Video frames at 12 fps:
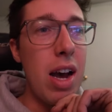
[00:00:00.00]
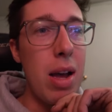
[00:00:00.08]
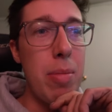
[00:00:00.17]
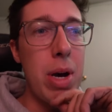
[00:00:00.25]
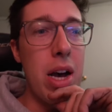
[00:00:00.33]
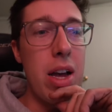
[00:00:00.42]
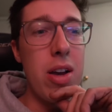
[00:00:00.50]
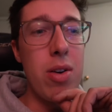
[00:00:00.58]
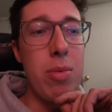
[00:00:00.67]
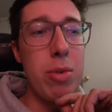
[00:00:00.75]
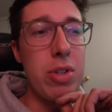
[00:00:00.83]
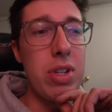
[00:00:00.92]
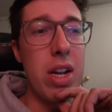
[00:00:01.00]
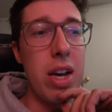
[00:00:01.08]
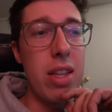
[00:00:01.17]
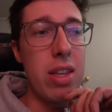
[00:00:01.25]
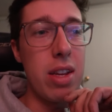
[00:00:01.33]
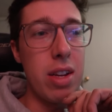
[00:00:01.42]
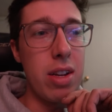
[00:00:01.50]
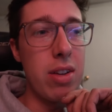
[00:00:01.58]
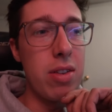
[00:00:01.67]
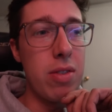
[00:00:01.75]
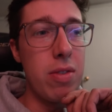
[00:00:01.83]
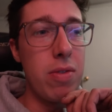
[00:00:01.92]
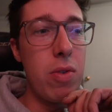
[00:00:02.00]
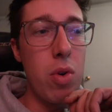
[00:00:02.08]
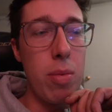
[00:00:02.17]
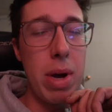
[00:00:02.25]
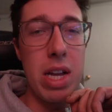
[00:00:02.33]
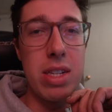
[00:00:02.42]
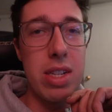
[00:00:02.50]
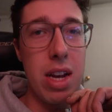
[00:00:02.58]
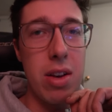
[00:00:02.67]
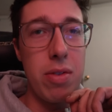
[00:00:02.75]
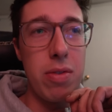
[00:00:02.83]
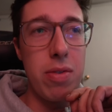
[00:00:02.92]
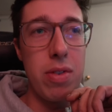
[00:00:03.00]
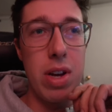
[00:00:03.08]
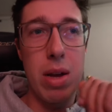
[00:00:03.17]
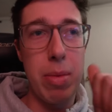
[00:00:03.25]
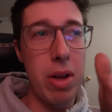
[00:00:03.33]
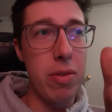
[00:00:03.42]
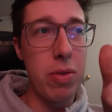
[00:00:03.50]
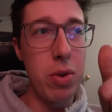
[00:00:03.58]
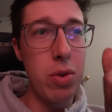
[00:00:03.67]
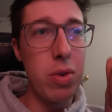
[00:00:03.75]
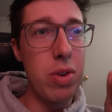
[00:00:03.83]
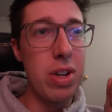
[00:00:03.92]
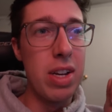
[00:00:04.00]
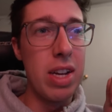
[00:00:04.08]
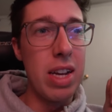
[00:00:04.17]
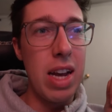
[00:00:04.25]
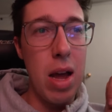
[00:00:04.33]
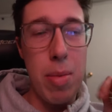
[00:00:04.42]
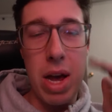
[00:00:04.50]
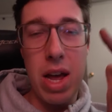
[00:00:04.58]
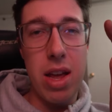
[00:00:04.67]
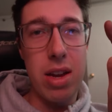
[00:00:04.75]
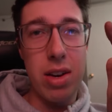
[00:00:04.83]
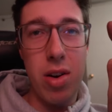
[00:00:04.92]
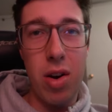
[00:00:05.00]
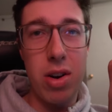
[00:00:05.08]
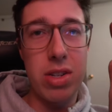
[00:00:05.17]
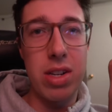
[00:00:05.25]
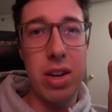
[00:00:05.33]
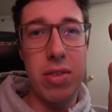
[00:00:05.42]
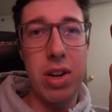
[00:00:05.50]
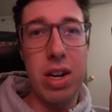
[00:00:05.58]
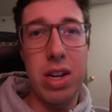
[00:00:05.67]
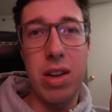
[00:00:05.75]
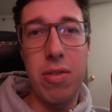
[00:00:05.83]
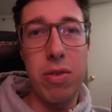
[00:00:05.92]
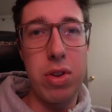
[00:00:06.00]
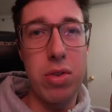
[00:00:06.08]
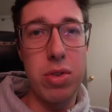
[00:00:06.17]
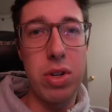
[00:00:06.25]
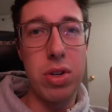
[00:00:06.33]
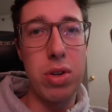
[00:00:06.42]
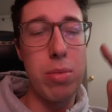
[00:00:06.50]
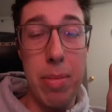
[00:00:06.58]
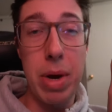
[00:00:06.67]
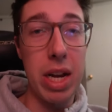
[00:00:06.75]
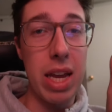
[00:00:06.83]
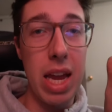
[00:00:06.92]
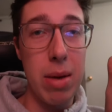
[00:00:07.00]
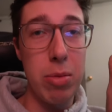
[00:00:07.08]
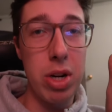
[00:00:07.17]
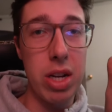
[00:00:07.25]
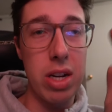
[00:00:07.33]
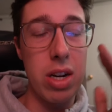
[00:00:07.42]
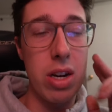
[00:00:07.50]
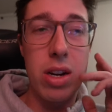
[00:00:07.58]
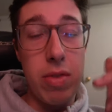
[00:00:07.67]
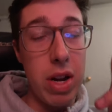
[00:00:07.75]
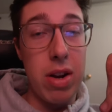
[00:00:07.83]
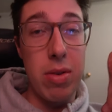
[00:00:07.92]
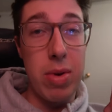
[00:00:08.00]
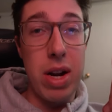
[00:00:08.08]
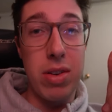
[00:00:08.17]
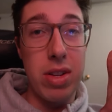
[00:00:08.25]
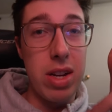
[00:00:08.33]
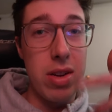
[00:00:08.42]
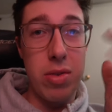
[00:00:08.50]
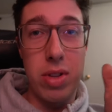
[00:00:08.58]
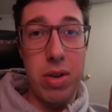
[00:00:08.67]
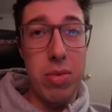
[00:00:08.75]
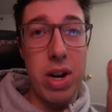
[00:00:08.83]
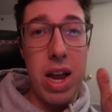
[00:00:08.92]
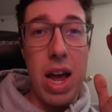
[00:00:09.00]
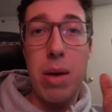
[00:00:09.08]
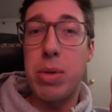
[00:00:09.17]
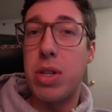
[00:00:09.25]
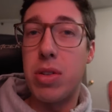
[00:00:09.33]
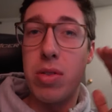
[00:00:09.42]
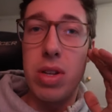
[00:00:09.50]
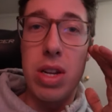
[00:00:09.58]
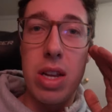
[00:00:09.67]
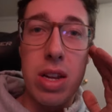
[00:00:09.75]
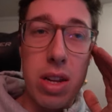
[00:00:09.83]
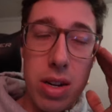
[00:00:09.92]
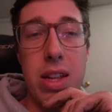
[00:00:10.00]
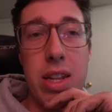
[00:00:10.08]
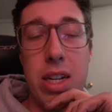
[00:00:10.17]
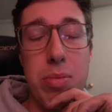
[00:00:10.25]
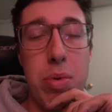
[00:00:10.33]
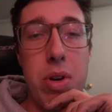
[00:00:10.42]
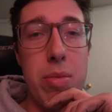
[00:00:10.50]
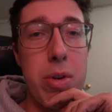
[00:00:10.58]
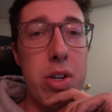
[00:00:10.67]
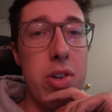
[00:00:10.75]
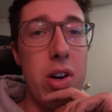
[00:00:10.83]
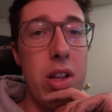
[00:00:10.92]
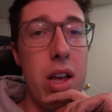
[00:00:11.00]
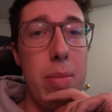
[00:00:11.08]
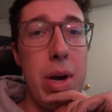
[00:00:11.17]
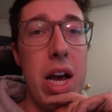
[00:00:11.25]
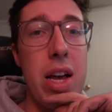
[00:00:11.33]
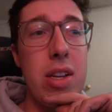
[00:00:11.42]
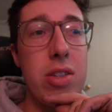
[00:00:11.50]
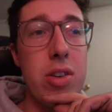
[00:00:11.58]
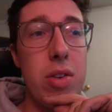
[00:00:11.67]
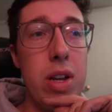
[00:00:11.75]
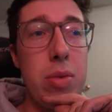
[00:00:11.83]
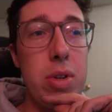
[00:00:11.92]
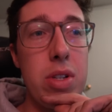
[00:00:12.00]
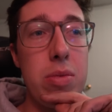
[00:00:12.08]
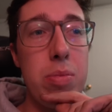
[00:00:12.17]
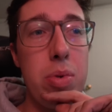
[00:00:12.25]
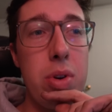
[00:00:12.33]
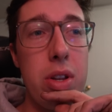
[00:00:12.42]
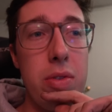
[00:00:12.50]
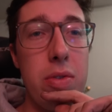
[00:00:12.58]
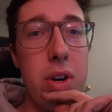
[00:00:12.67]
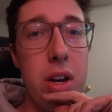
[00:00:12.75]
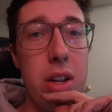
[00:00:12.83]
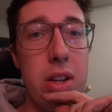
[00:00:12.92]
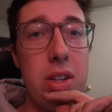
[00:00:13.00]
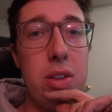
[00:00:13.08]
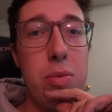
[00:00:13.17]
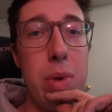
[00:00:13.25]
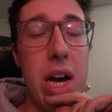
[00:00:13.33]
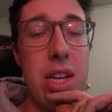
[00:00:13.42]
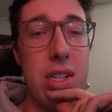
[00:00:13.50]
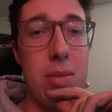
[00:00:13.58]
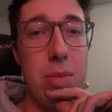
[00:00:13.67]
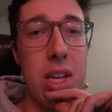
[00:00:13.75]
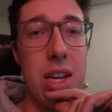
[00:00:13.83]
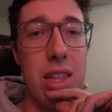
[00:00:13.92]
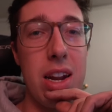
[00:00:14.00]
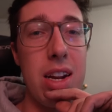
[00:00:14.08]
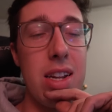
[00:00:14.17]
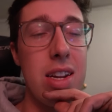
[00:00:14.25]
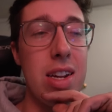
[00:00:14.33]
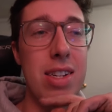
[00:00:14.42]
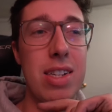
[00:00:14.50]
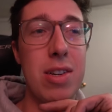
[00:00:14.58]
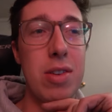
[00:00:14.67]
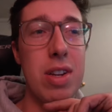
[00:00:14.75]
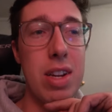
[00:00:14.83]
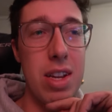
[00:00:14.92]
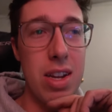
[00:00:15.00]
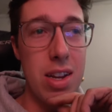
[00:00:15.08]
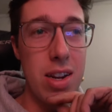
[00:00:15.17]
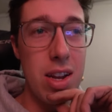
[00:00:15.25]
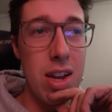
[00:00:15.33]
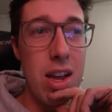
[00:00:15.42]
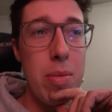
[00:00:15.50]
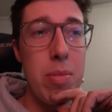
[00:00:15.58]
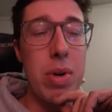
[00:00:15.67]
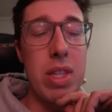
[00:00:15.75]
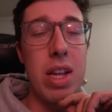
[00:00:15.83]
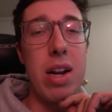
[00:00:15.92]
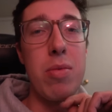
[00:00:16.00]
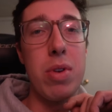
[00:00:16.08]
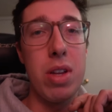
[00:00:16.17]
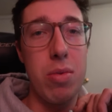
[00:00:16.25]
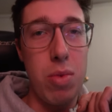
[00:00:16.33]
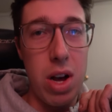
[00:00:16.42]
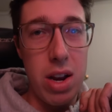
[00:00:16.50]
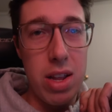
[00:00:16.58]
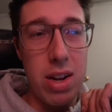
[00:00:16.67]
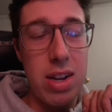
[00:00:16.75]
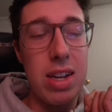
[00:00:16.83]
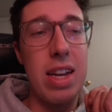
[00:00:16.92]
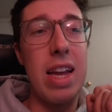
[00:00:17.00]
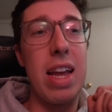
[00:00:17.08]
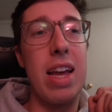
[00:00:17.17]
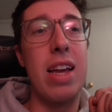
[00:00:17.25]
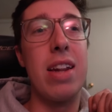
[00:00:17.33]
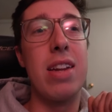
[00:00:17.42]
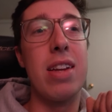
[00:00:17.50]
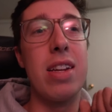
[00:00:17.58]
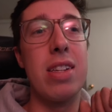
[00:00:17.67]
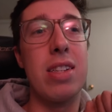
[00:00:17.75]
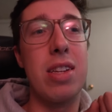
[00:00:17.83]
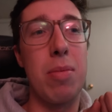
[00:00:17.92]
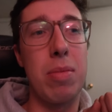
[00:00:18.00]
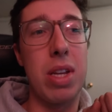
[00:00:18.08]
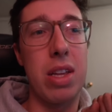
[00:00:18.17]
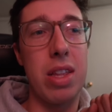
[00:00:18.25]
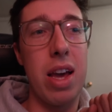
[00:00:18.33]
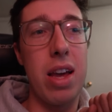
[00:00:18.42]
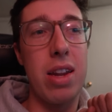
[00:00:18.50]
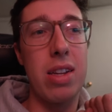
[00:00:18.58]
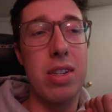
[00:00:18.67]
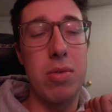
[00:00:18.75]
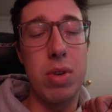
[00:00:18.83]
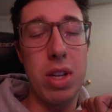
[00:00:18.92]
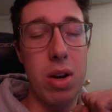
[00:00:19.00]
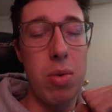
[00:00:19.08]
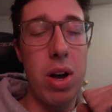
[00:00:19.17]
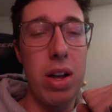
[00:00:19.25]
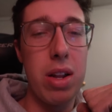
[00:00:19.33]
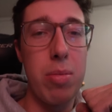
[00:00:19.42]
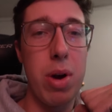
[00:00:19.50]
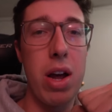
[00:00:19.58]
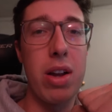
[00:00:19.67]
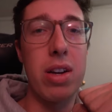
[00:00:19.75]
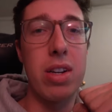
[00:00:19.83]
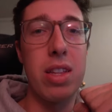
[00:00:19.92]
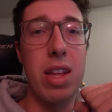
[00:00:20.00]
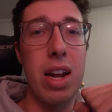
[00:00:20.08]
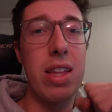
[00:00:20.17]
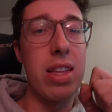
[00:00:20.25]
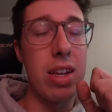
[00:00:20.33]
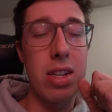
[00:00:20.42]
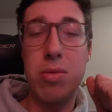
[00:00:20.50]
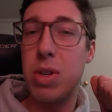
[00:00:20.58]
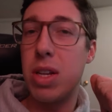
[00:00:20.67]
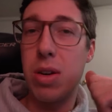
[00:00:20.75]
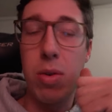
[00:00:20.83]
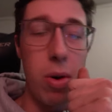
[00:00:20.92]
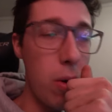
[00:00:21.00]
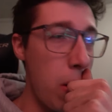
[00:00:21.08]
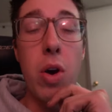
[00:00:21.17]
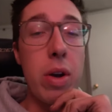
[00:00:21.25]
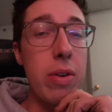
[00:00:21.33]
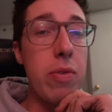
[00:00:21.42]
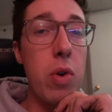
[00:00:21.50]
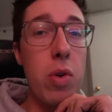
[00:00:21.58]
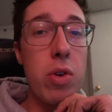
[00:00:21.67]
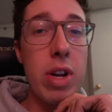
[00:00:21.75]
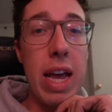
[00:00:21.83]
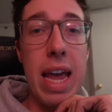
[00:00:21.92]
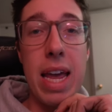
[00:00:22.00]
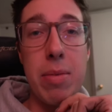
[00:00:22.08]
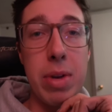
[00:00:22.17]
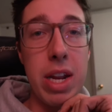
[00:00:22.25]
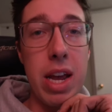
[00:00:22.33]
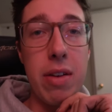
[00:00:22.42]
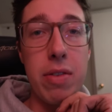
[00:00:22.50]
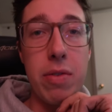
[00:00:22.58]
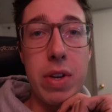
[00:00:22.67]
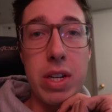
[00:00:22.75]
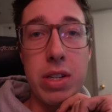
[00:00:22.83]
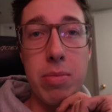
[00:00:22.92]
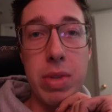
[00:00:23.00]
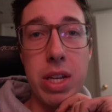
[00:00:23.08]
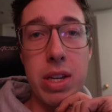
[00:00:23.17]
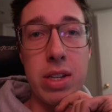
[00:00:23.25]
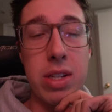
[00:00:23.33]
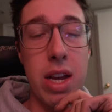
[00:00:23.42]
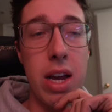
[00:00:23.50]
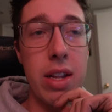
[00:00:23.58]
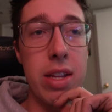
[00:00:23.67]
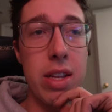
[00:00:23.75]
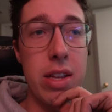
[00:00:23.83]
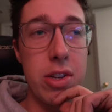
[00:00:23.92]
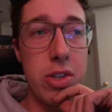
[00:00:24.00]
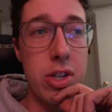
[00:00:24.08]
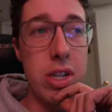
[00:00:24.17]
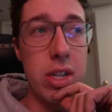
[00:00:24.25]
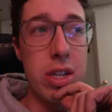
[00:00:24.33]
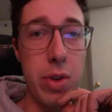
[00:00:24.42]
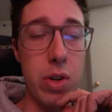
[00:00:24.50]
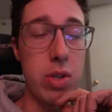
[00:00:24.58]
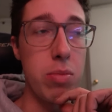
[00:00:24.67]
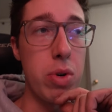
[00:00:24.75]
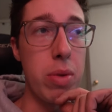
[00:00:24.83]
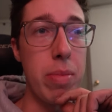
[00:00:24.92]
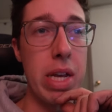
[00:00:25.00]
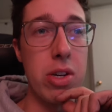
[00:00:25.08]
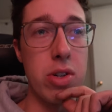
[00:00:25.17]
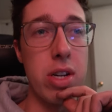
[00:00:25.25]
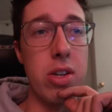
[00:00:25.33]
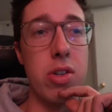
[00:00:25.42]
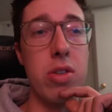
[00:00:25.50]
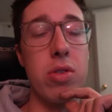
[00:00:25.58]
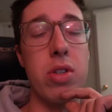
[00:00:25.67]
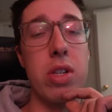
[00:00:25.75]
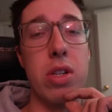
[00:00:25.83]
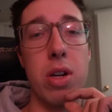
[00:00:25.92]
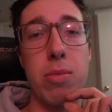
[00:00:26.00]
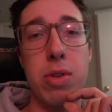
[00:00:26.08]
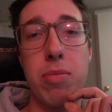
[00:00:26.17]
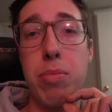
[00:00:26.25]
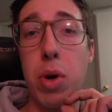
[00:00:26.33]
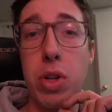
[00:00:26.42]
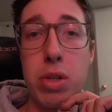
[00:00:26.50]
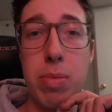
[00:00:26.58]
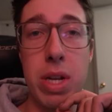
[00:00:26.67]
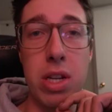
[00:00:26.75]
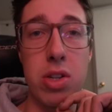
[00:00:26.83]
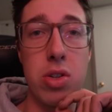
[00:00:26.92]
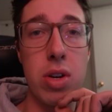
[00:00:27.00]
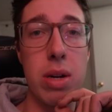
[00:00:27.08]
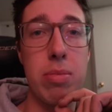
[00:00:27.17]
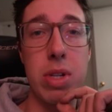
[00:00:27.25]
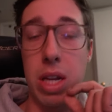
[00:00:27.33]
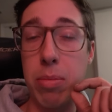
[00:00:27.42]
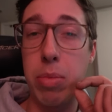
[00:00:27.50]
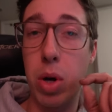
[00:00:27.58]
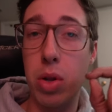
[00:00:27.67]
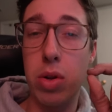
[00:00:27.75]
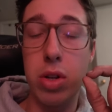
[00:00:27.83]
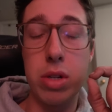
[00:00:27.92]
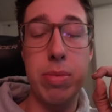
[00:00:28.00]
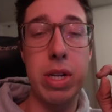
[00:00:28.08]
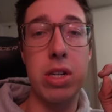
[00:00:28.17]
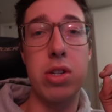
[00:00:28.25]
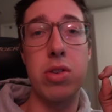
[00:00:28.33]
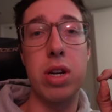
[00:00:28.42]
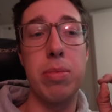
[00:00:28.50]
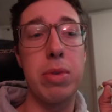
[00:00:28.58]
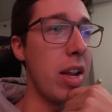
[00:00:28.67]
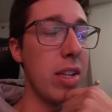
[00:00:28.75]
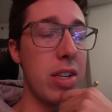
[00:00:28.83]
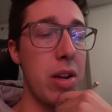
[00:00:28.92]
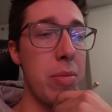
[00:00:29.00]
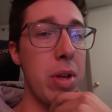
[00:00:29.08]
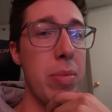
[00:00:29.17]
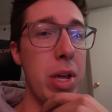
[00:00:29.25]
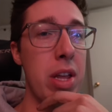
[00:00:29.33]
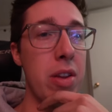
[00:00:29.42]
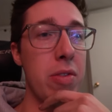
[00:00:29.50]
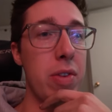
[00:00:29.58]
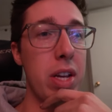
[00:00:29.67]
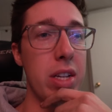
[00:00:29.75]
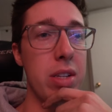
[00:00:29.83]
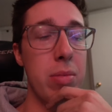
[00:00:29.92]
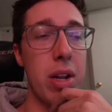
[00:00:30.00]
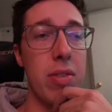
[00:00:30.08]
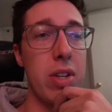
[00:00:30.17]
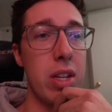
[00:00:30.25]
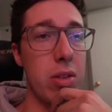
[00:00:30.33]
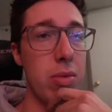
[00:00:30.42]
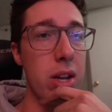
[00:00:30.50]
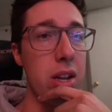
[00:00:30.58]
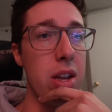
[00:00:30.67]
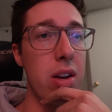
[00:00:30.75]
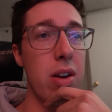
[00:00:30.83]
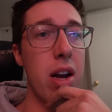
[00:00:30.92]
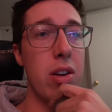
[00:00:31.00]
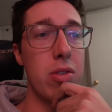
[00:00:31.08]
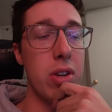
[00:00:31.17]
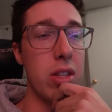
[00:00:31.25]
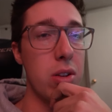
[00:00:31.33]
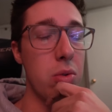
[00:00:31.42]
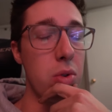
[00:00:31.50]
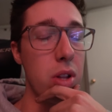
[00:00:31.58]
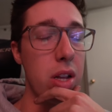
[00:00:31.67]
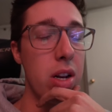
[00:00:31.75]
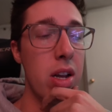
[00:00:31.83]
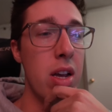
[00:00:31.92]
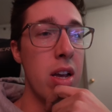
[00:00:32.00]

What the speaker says: I buy almost nothing for myself. I buy food. I buy car stuff that I need for YouTube. I buy camera gear very rarely, only when I absolutely need it. And that's pretty much all I buy. So it was pretty fun to buy something that I didn't necessarily need, but that I really wanted. And it's something that is a really quality product that I think is really cool. Going forward, I am gonna have to fix some things on the EG. There are some pretty major issues in terms of bolts being stripped, like bolt holes being stripped, and it's gonna be a pain to fix. I'm gonna have to take the radiator out, drain the coolant.